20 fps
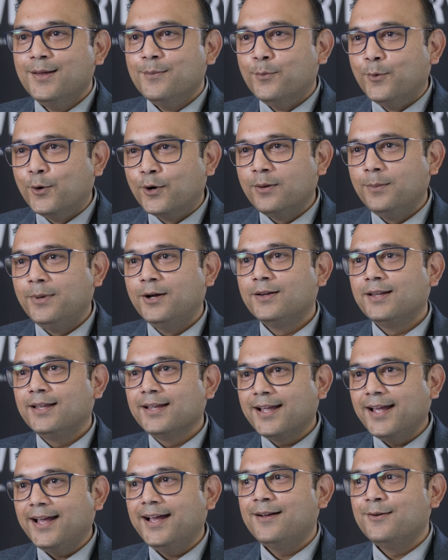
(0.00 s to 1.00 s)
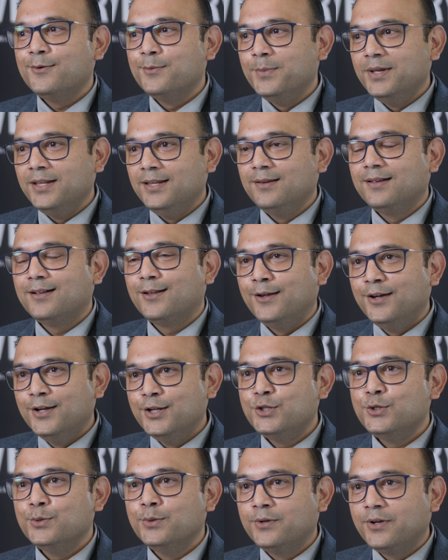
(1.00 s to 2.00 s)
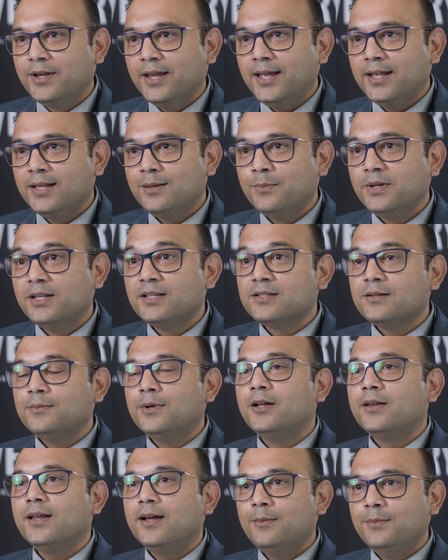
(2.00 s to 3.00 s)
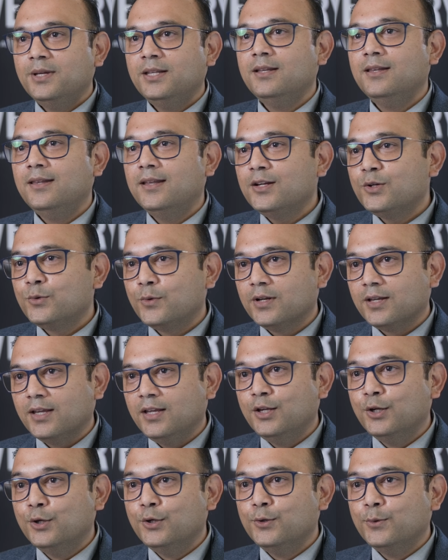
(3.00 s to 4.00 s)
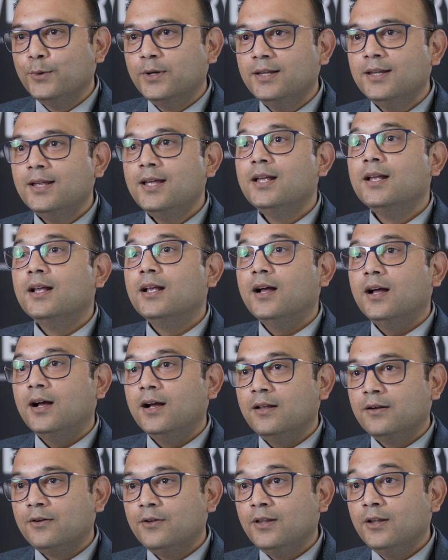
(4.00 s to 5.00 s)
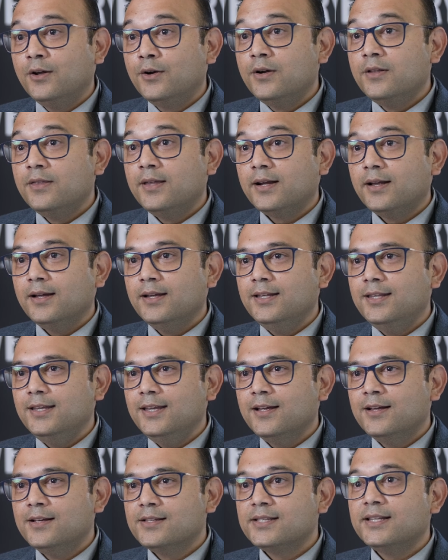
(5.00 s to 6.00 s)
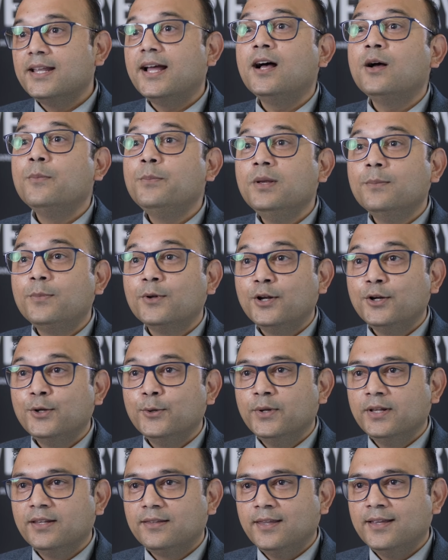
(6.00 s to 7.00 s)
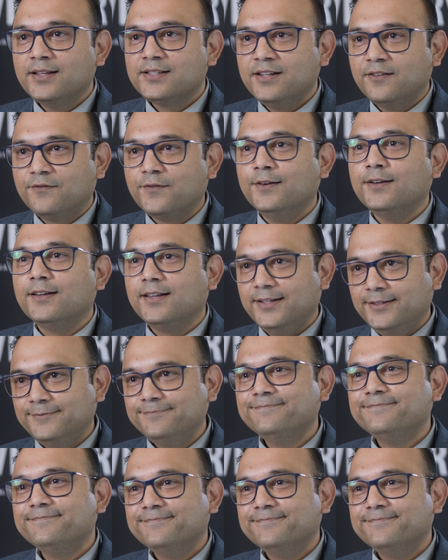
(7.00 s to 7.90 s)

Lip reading: more about like how many clients you get, but it's about how many networking you're doing, learn their ideas and how people are doing things differently.